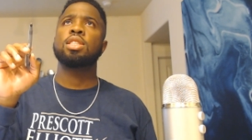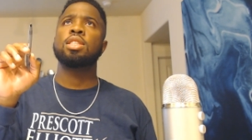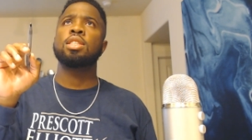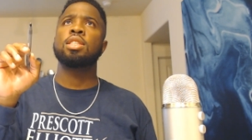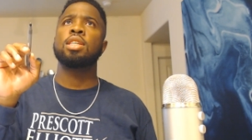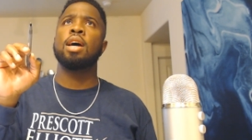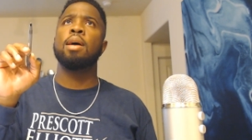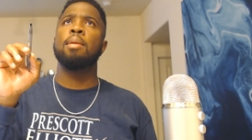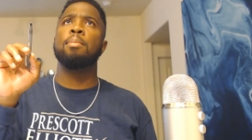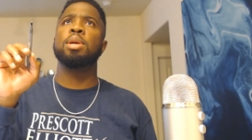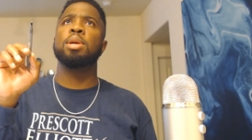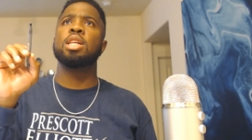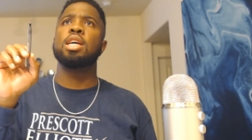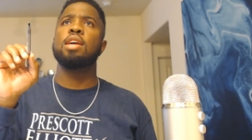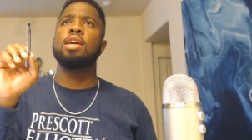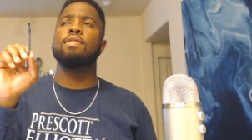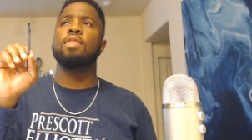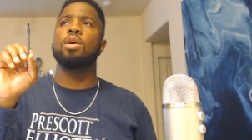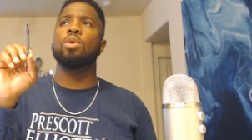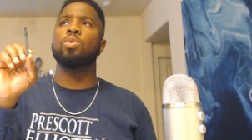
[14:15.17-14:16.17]
I
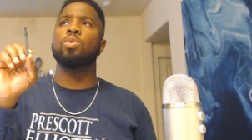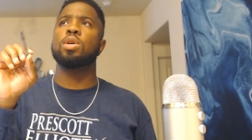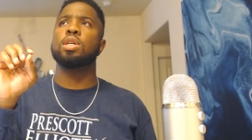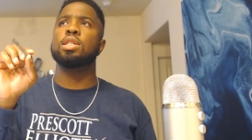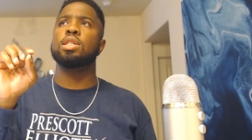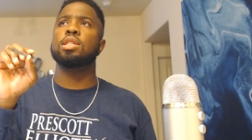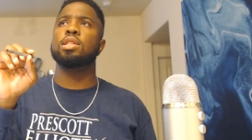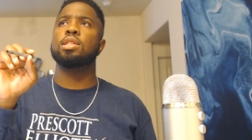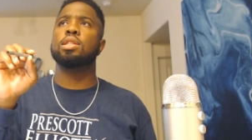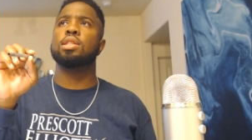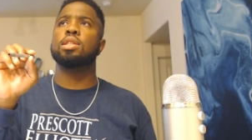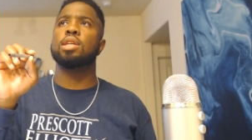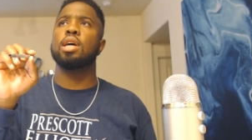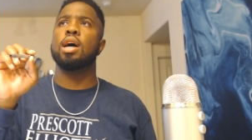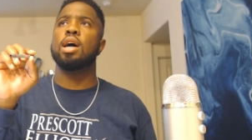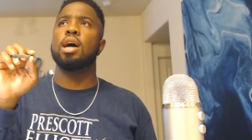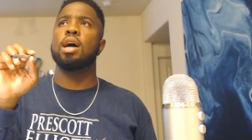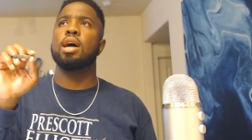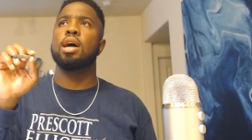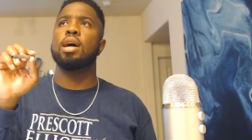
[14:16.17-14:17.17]
believe it was
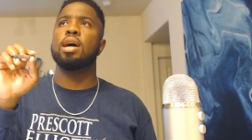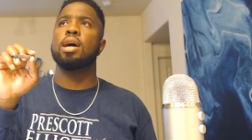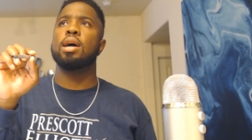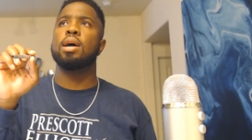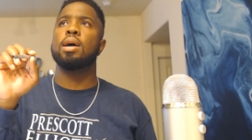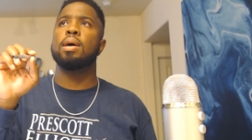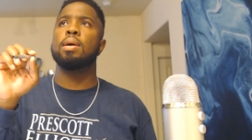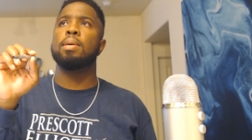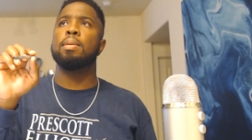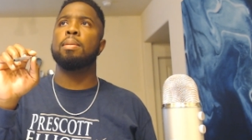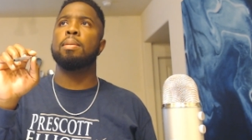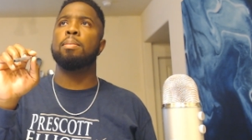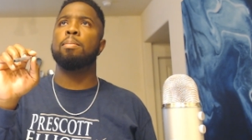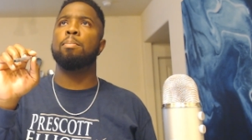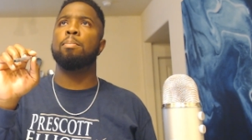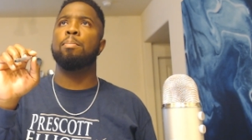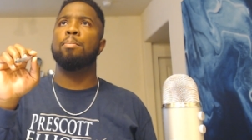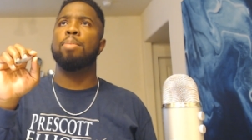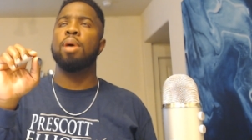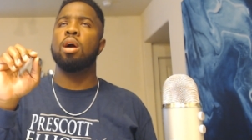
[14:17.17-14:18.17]

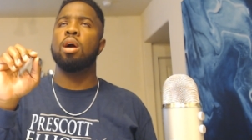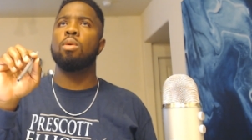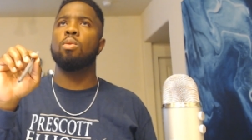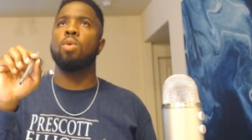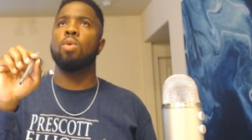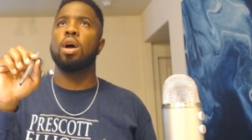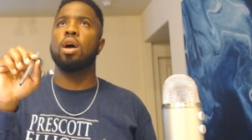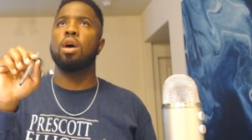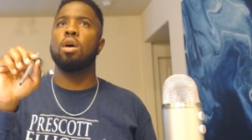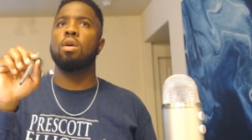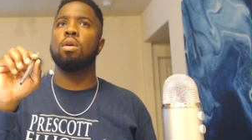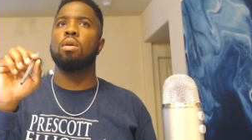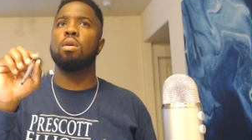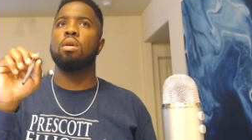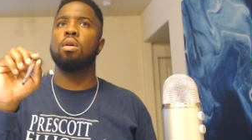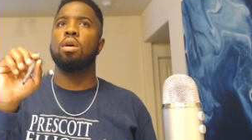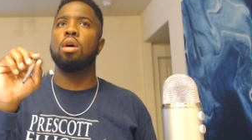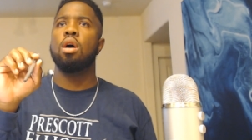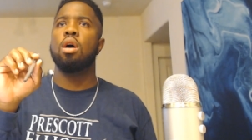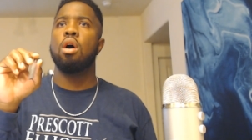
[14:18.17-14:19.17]
Burnwell
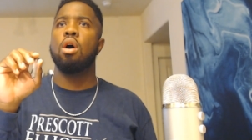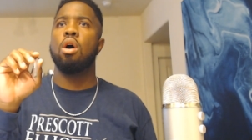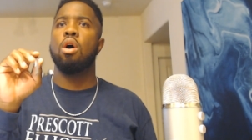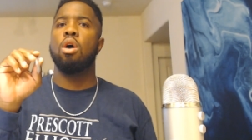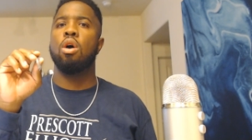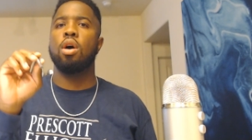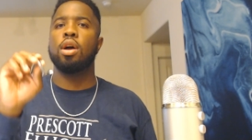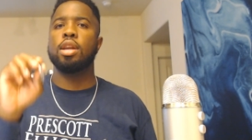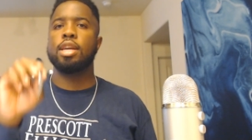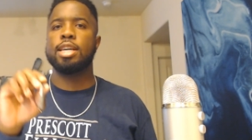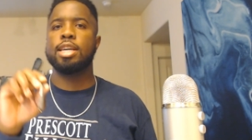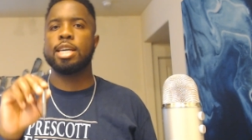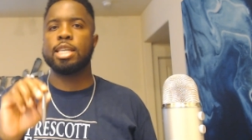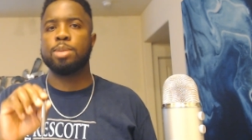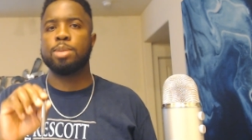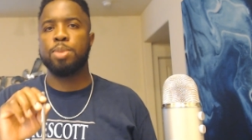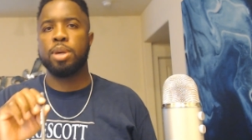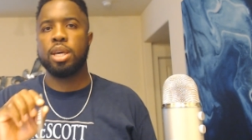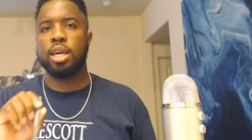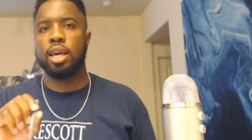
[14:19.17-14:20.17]
on
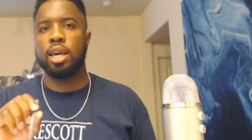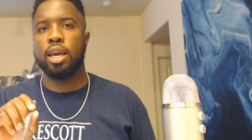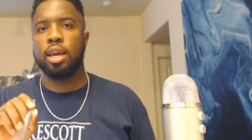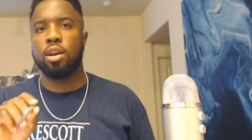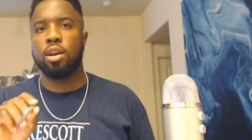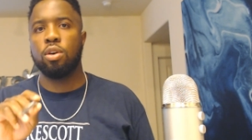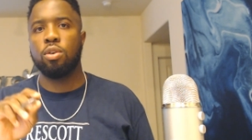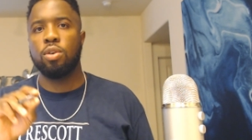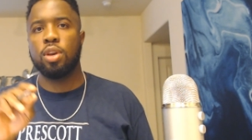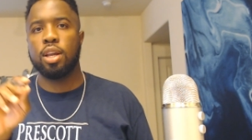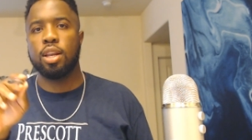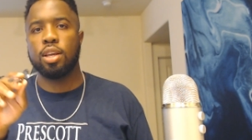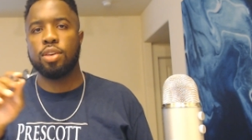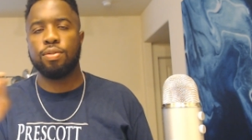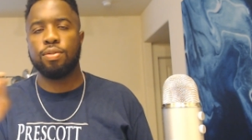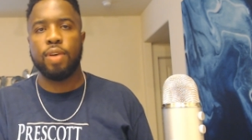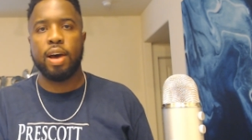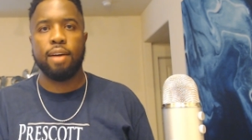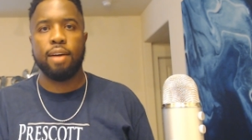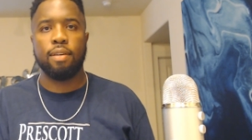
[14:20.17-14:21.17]
ESPN who did his
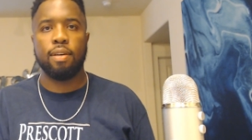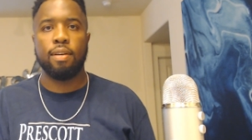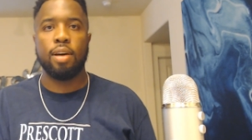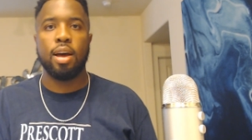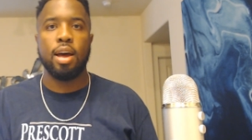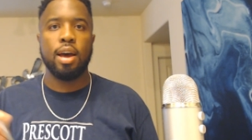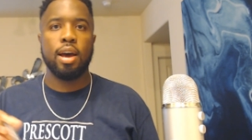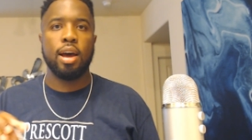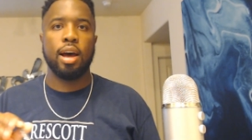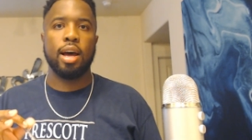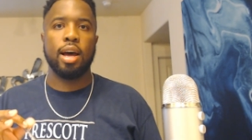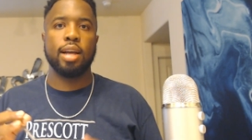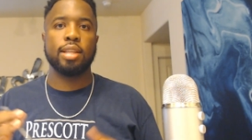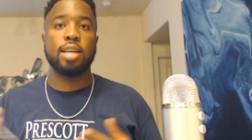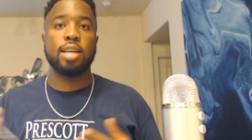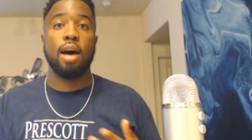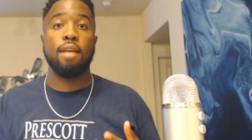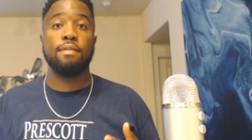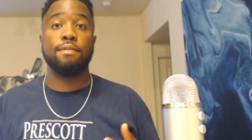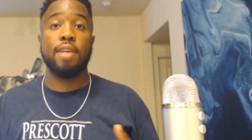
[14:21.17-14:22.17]

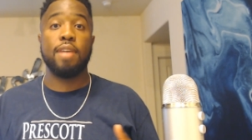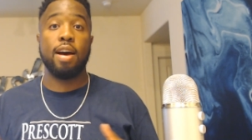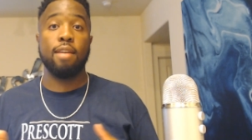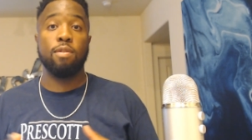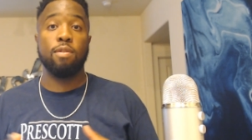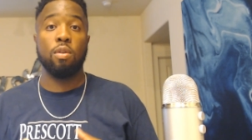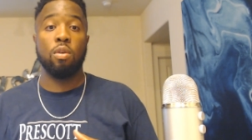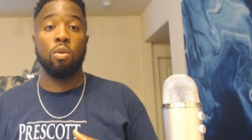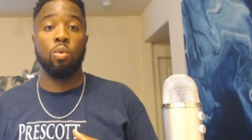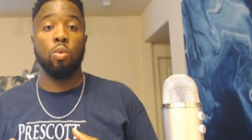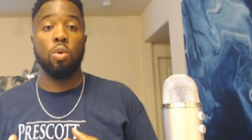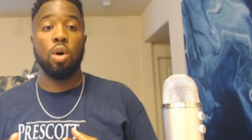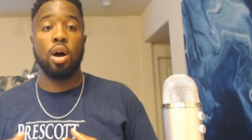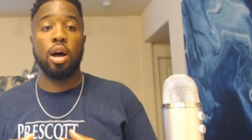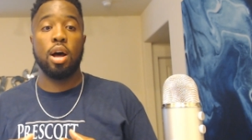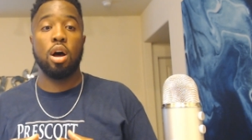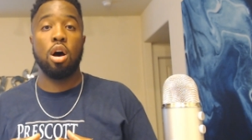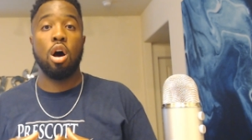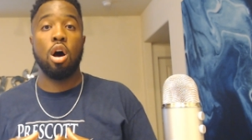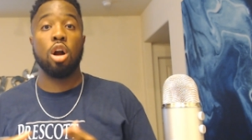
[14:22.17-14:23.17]
top five
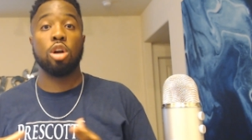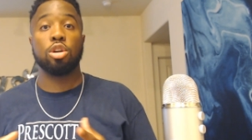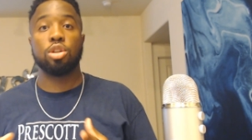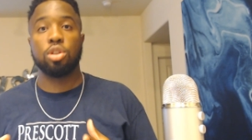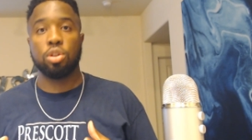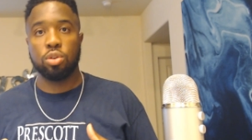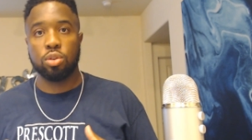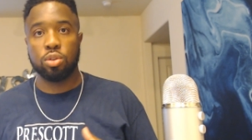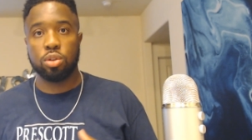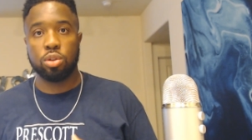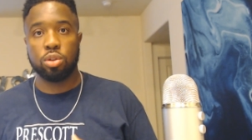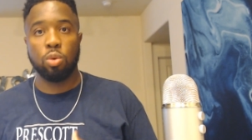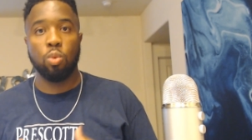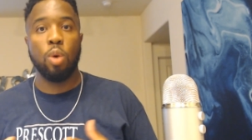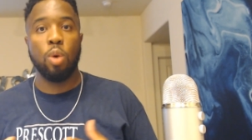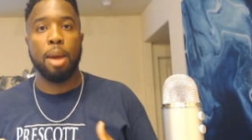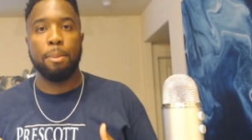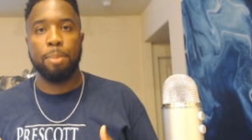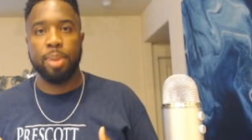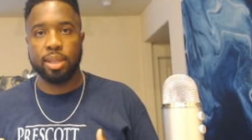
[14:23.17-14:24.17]
arsenals or
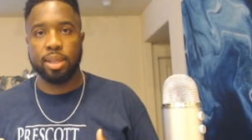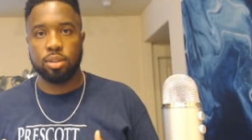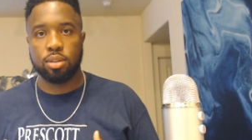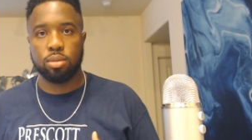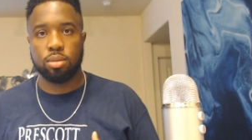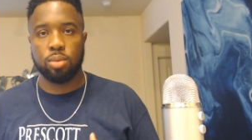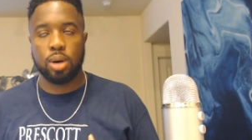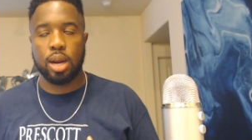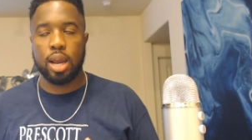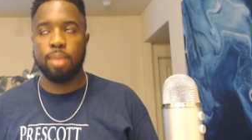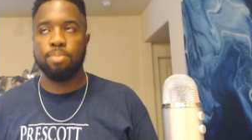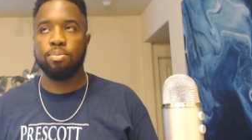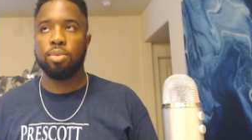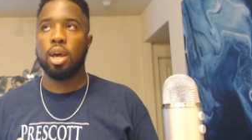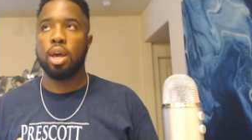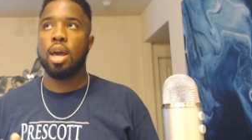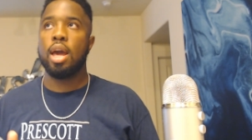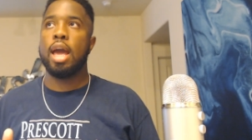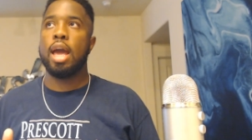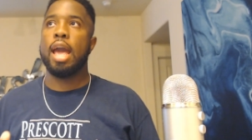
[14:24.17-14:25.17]
weapons, right?
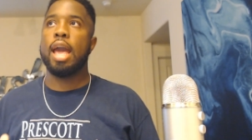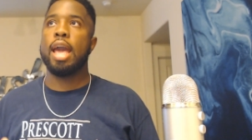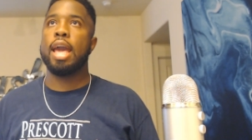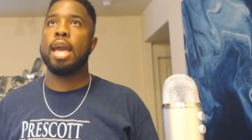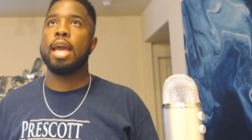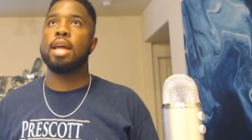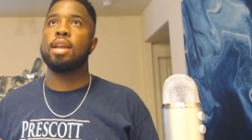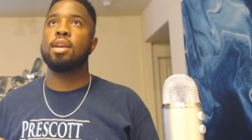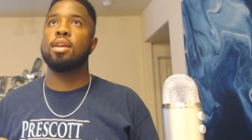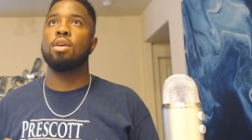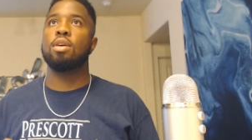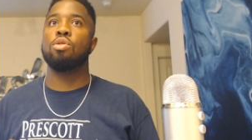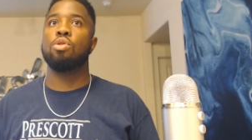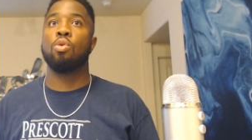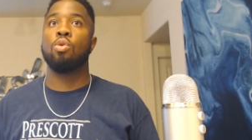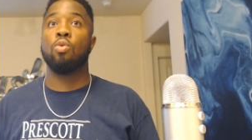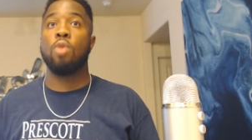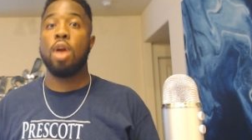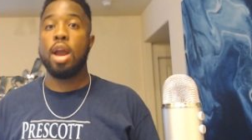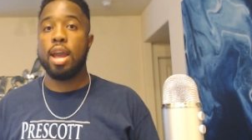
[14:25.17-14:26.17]
And the
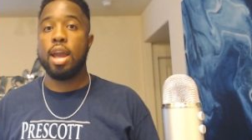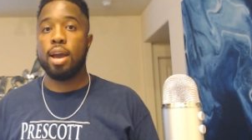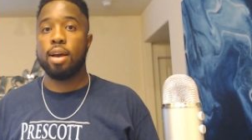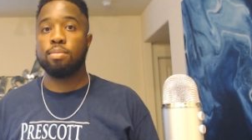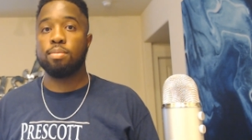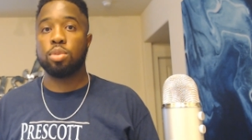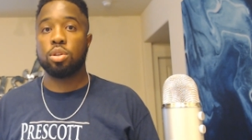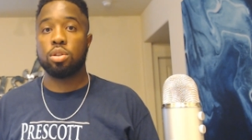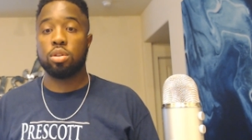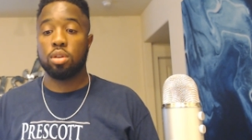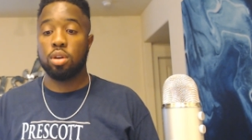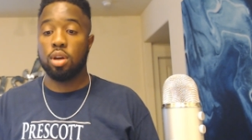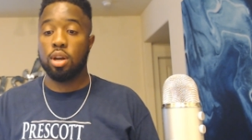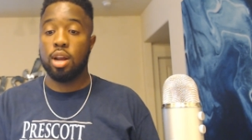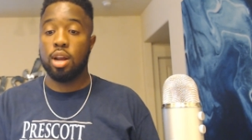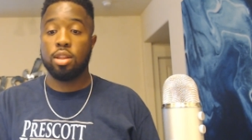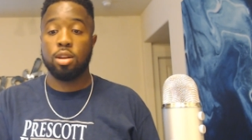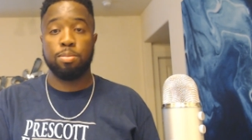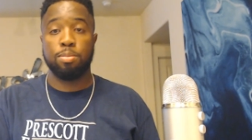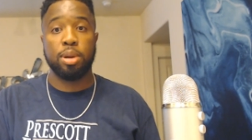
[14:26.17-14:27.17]
Rams,
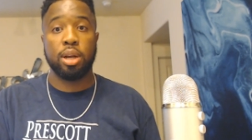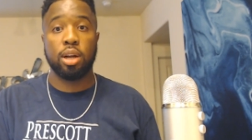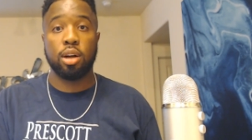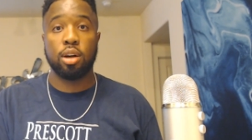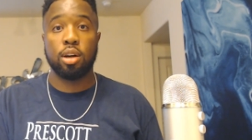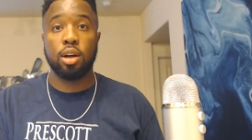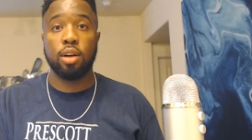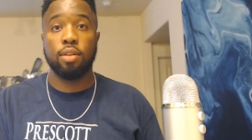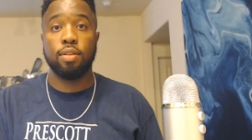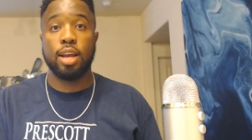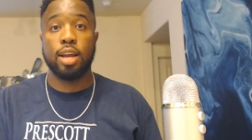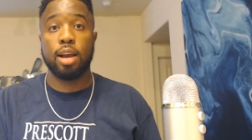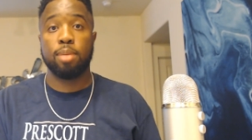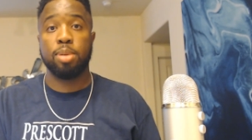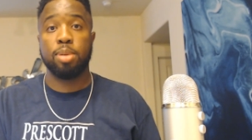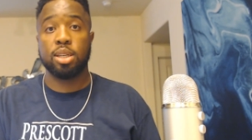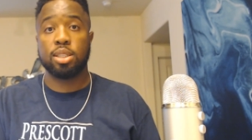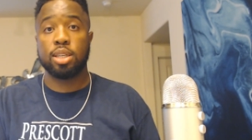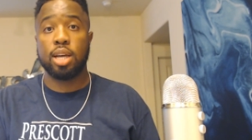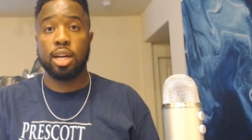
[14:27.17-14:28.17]
another peer of Dak
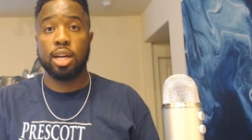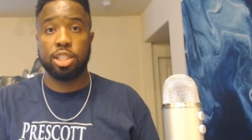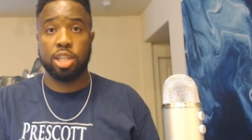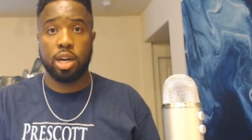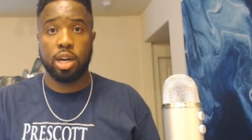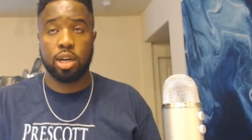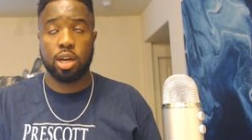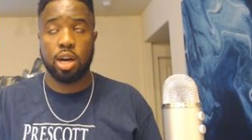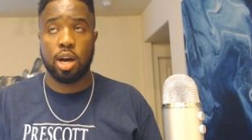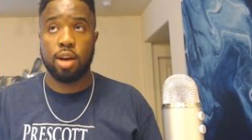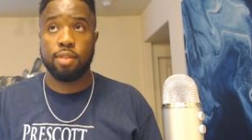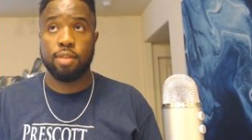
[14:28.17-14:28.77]
Prescott, Jared Goff,